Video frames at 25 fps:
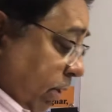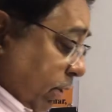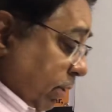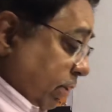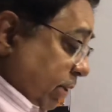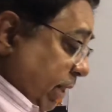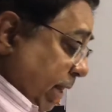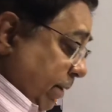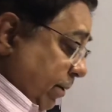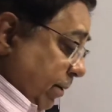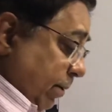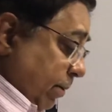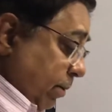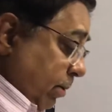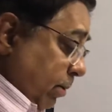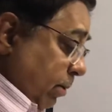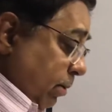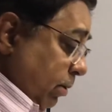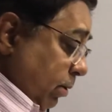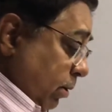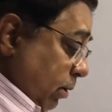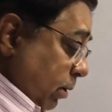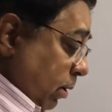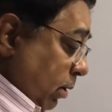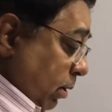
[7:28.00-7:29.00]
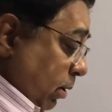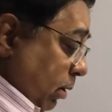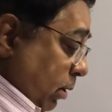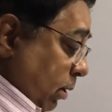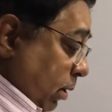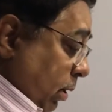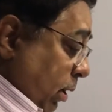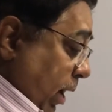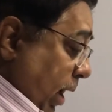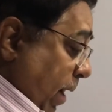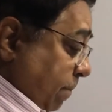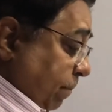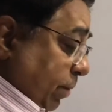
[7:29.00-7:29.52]
Then
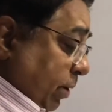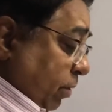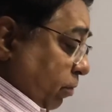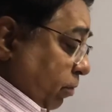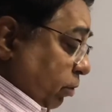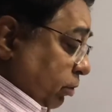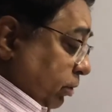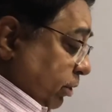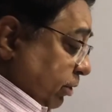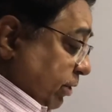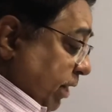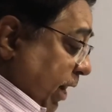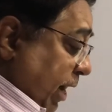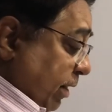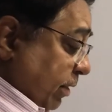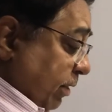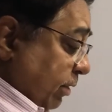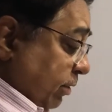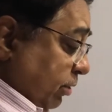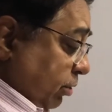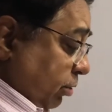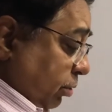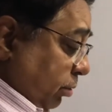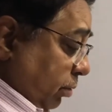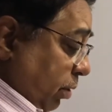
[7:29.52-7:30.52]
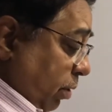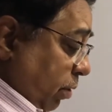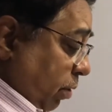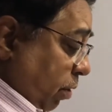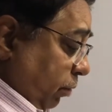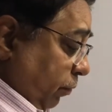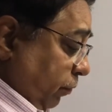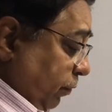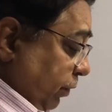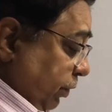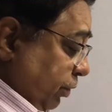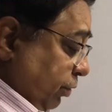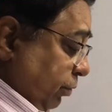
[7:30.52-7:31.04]
Ampere was a scientist
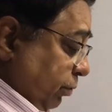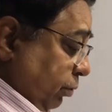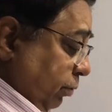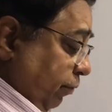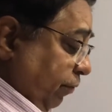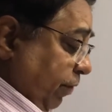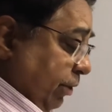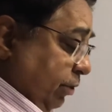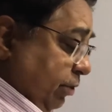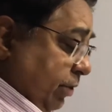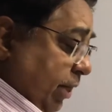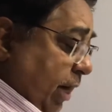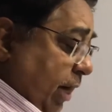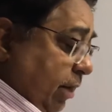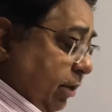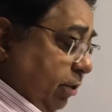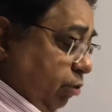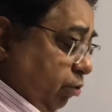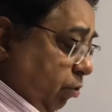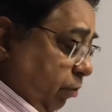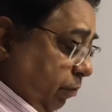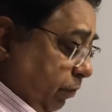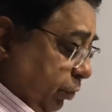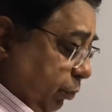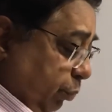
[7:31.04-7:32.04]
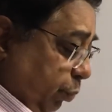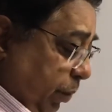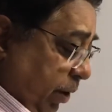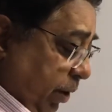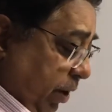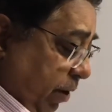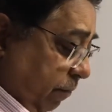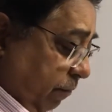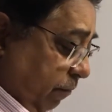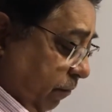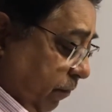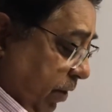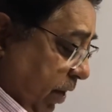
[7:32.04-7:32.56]
on which, French scientist on which we
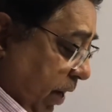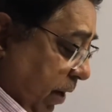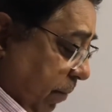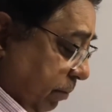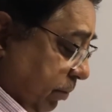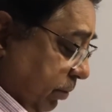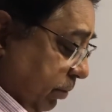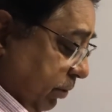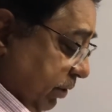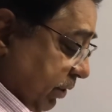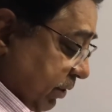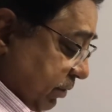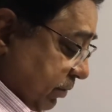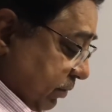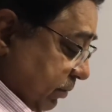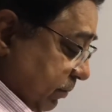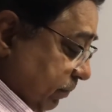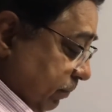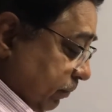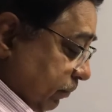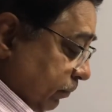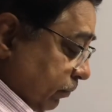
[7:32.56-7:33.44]
have named this.